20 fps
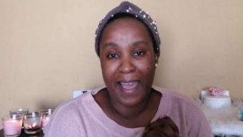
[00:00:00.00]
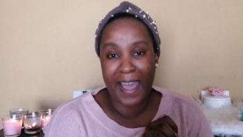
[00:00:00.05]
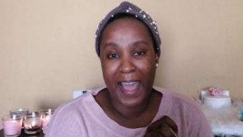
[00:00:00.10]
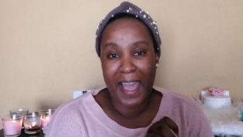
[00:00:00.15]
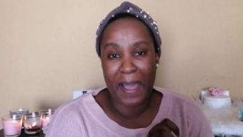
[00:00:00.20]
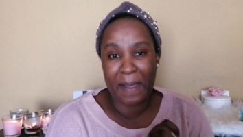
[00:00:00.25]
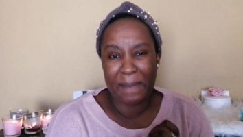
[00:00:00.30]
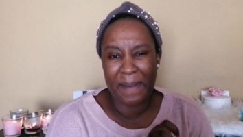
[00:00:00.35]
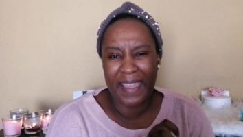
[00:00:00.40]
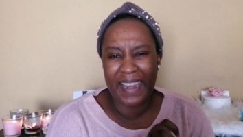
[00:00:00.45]

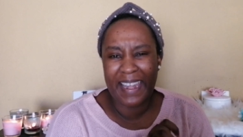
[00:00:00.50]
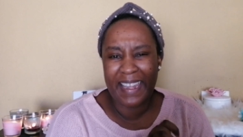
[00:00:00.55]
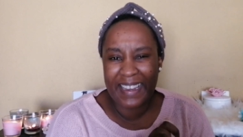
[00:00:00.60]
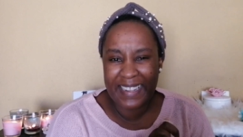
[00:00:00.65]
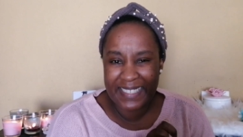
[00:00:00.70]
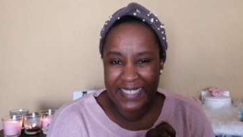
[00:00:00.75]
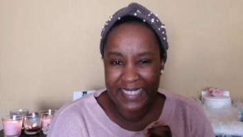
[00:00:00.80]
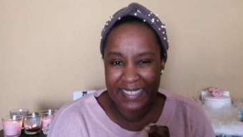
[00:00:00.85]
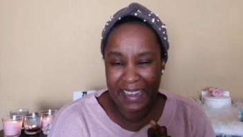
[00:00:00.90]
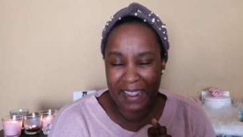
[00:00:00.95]
and
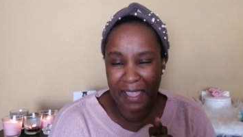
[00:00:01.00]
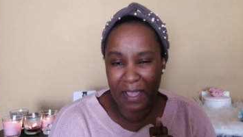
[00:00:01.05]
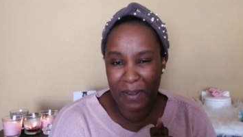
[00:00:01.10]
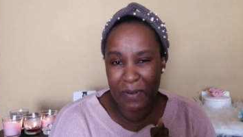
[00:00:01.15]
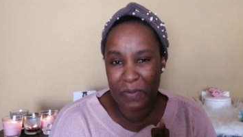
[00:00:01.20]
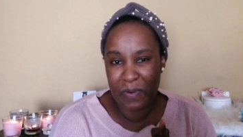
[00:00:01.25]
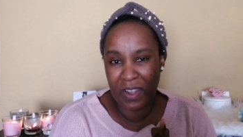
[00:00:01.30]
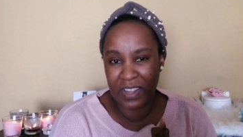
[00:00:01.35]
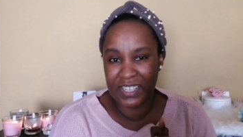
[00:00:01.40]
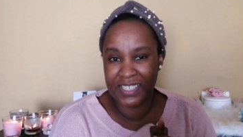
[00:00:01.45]
listening
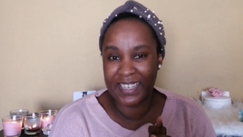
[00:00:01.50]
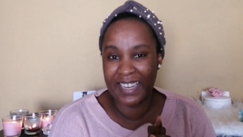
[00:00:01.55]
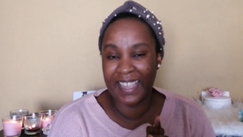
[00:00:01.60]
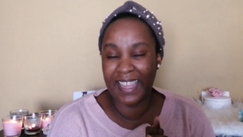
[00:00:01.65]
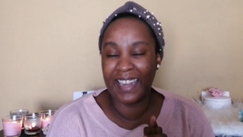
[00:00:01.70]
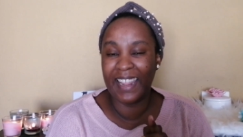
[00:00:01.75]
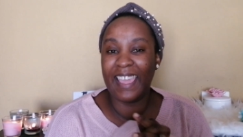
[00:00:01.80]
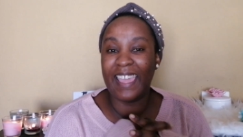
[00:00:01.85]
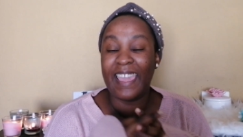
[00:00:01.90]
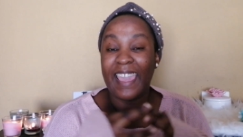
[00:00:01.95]
and
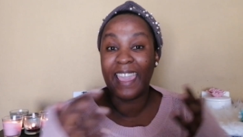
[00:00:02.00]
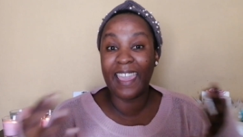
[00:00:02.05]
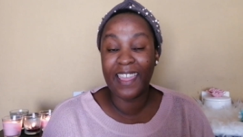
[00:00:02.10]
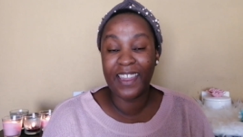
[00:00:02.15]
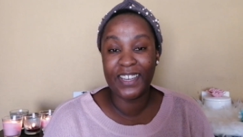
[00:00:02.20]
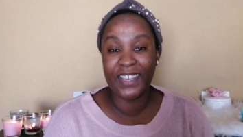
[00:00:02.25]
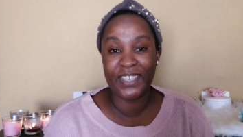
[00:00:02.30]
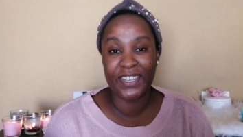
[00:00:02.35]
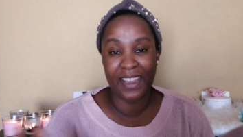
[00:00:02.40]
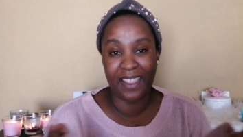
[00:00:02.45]
watching and
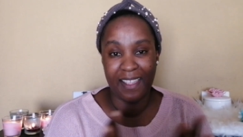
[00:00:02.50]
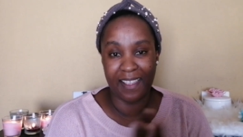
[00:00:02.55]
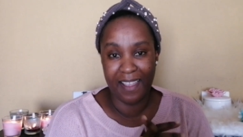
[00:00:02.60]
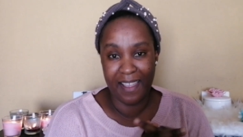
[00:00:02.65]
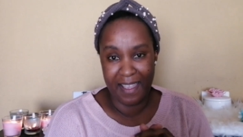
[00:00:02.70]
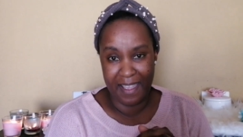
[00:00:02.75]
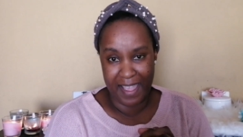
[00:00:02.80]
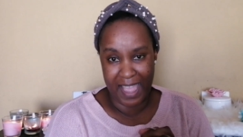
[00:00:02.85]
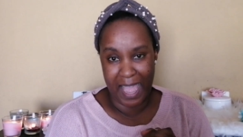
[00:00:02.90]
engaging